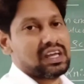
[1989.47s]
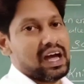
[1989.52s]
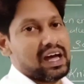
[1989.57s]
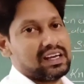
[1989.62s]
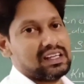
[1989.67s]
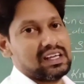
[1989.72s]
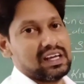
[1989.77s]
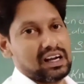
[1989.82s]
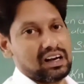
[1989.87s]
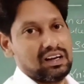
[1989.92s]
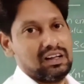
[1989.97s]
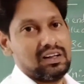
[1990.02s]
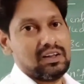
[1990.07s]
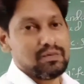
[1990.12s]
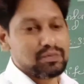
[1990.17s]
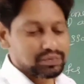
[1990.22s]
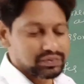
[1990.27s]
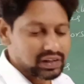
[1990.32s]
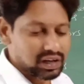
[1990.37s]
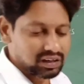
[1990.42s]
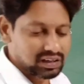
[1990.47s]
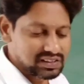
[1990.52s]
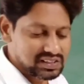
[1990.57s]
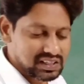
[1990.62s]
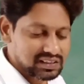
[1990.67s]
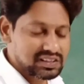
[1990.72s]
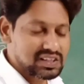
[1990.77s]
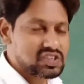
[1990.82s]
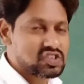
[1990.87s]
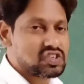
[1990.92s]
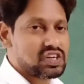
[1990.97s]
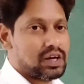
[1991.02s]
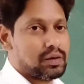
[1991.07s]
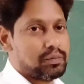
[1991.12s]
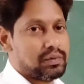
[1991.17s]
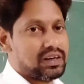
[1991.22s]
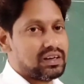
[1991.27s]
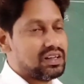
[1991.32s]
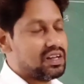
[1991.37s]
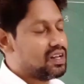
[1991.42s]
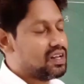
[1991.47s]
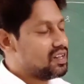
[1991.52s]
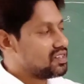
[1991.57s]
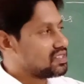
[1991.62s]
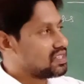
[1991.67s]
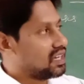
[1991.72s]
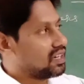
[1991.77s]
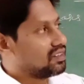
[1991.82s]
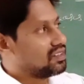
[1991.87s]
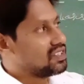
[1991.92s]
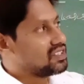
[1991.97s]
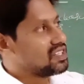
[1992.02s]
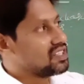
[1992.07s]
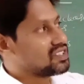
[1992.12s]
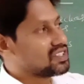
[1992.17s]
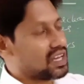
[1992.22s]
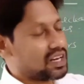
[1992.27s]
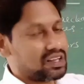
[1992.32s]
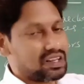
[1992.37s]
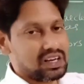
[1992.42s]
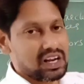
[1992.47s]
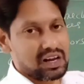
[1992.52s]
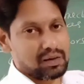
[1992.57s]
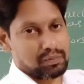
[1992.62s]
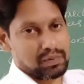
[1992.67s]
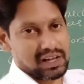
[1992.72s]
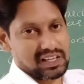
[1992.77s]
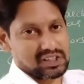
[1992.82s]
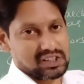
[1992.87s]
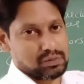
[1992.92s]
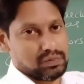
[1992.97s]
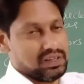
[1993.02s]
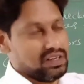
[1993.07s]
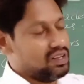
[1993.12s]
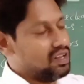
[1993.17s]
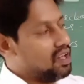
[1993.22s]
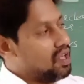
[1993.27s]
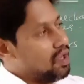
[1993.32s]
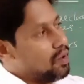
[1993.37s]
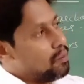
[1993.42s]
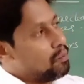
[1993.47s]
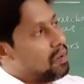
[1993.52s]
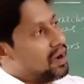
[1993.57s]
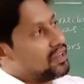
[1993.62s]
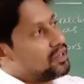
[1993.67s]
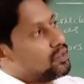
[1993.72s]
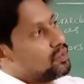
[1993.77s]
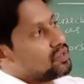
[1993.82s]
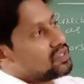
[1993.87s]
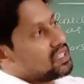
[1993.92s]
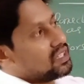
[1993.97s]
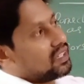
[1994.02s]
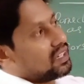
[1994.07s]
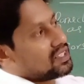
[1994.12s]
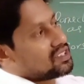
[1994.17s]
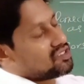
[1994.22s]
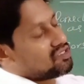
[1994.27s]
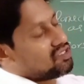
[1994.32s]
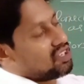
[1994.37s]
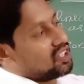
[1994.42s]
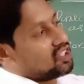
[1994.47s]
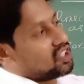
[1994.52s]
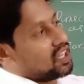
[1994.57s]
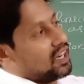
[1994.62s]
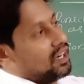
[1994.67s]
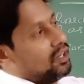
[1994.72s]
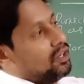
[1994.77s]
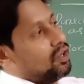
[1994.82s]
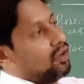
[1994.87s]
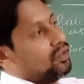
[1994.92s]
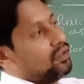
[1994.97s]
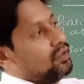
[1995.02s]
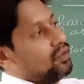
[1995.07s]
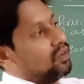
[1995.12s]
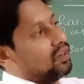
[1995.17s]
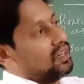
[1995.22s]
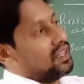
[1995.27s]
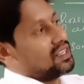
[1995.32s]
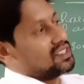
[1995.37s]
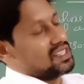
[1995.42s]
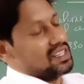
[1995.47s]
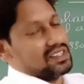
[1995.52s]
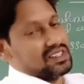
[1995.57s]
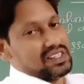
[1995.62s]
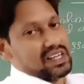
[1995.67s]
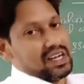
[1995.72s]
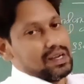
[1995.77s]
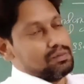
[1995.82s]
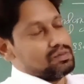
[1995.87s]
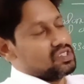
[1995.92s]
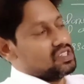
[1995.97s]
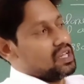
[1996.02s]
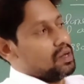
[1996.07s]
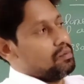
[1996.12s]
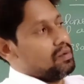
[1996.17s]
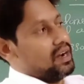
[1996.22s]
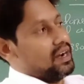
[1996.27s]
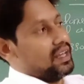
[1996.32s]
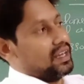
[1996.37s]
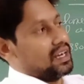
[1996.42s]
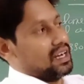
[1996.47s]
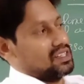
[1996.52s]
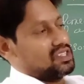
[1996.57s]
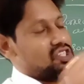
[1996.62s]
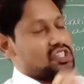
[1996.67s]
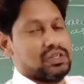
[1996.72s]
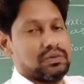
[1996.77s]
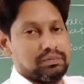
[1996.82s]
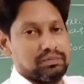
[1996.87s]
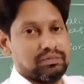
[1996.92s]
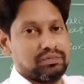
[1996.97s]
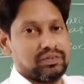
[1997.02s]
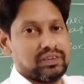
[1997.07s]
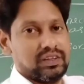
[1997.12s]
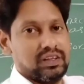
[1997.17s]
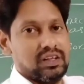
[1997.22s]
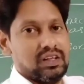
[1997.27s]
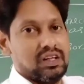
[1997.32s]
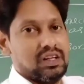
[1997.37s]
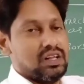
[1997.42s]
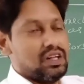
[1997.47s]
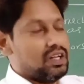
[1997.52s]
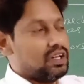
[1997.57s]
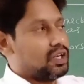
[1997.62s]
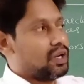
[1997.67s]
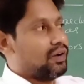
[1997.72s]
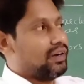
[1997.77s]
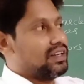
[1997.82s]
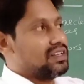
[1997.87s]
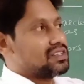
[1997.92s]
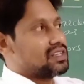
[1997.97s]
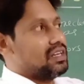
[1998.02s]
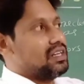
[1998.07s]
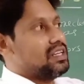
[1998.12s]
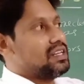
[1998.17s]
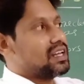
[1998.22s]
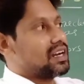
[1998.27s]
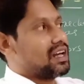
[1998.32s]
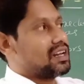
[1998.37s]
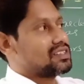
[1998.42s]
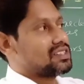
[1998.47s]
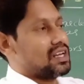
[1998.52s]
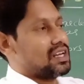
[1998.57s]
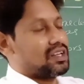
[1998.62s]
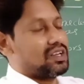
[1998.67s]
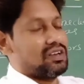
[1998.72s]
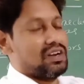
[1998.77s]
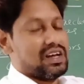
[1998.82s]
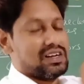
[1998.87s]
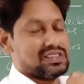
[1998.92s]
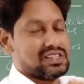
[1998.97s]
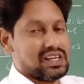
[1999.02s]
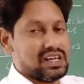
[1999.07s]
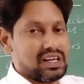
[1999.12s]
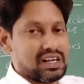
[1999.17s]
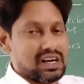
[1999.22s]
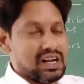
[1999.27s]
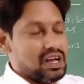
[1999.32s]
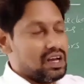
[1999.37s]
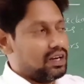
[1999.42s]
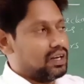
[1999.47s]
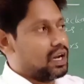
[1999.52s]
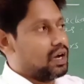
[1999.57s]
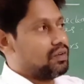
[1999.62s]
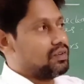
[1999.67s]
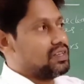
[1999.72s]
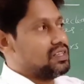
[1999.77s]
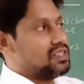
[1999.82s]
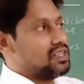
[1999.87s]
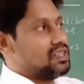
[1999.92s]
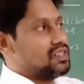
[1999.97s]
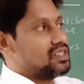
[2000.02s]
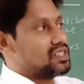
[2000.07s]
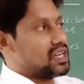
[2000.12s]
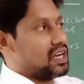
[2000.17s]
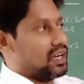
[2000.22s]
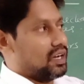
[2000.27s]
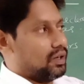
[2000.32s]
Carrier. Now listen this statement. Sir, this is circular plasmid. By using restriction endonuclease enzymes, they made a cut. Now it is linear or circular, sir? Now it is